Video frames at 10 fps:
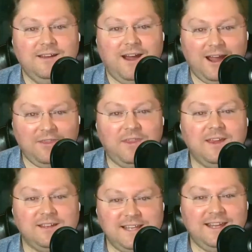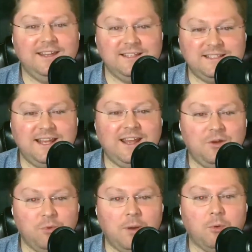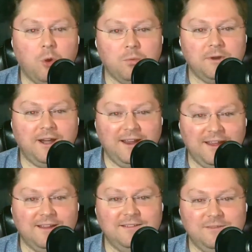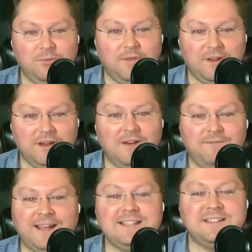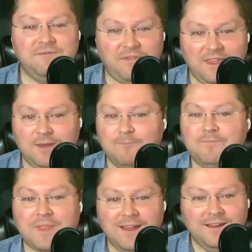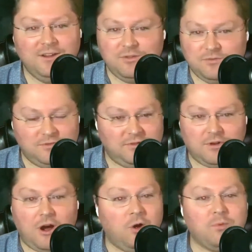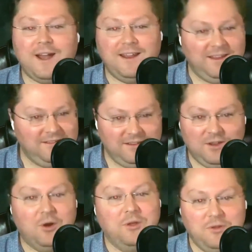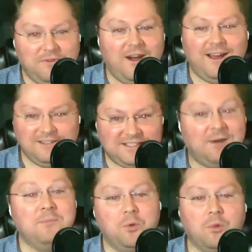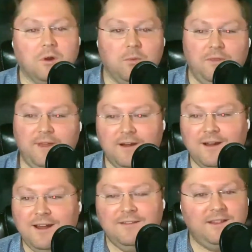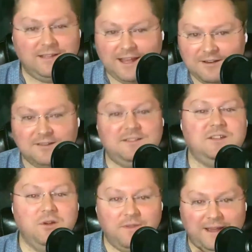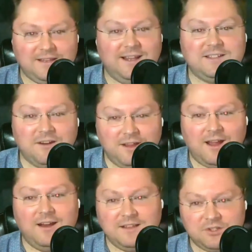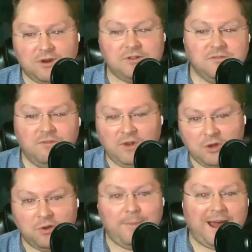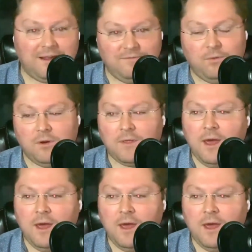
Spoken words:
I think taking Stan and reappropriating it with a festive theme already, you've got something to work with there. The letters, that's already kind of the structure of the video, the back and forth.